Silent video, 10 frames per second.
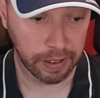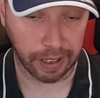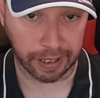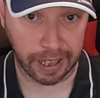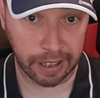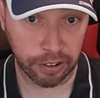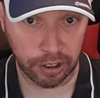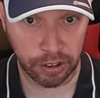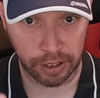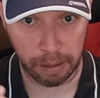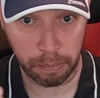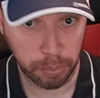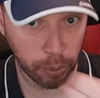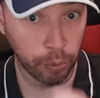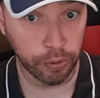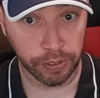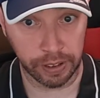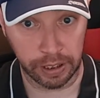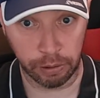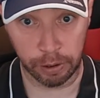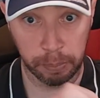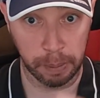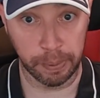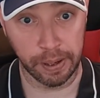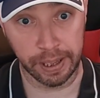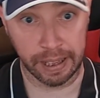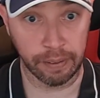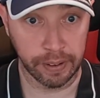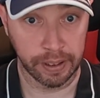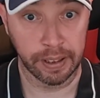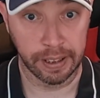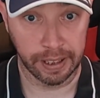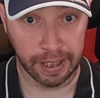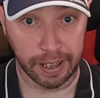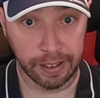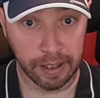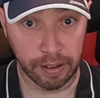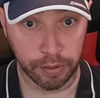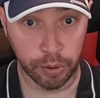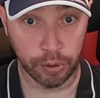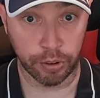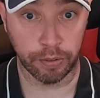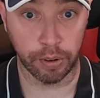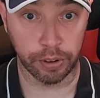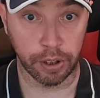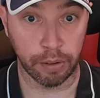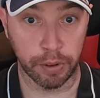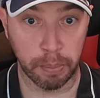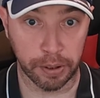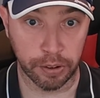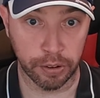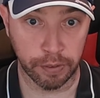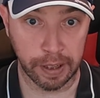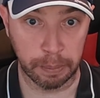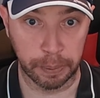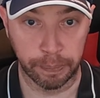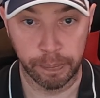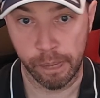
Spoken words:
that catches and pulls the USB plug out, and then of course you've got none of your buttons available.